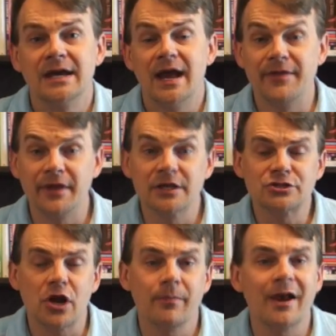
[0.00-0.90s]
and then
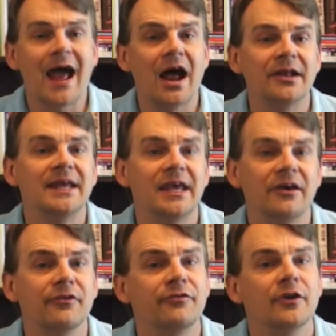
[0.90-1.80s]
let's talk about how to
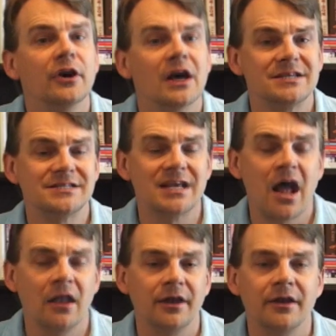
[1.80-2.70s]
give a
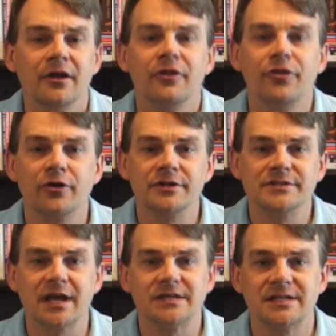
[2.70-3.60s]
solid 30
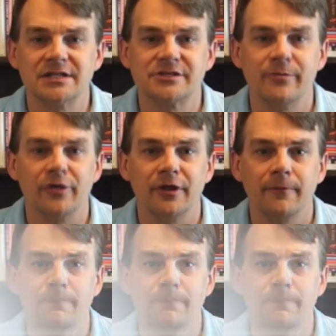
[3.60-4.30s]
second testimony.